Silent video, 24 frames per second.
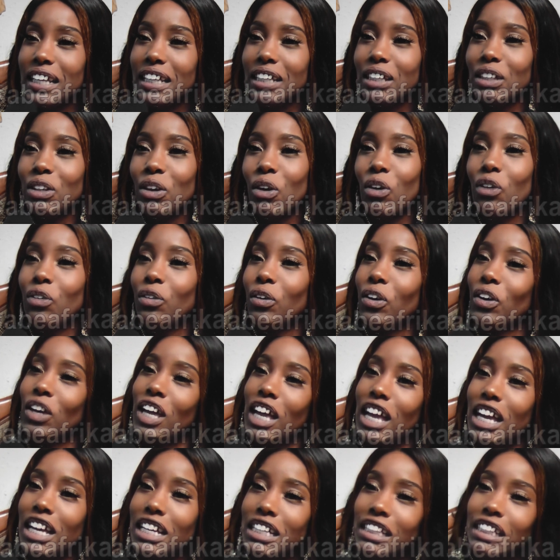You know,
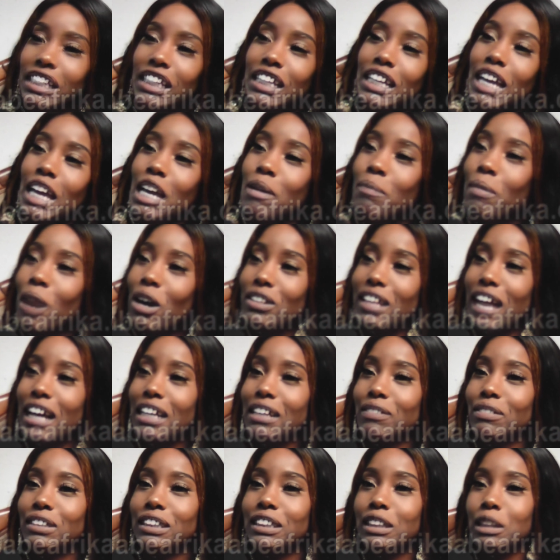okay? It came out that
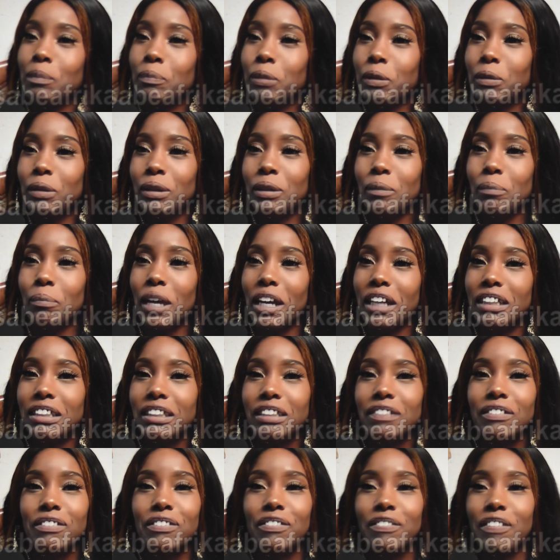he was sleeping with the maid.
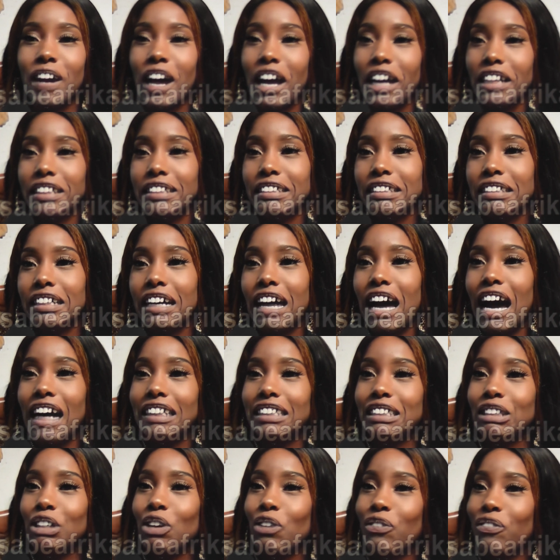Fine. I
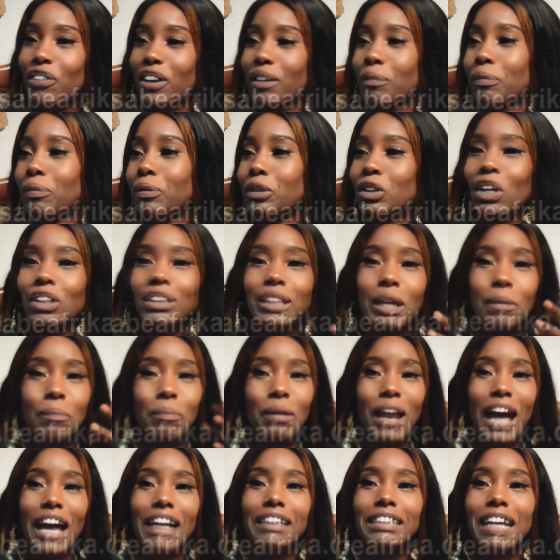still turned a
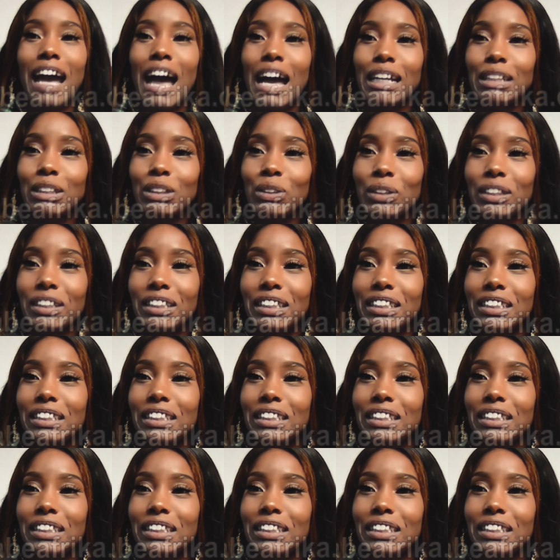blind eye to it.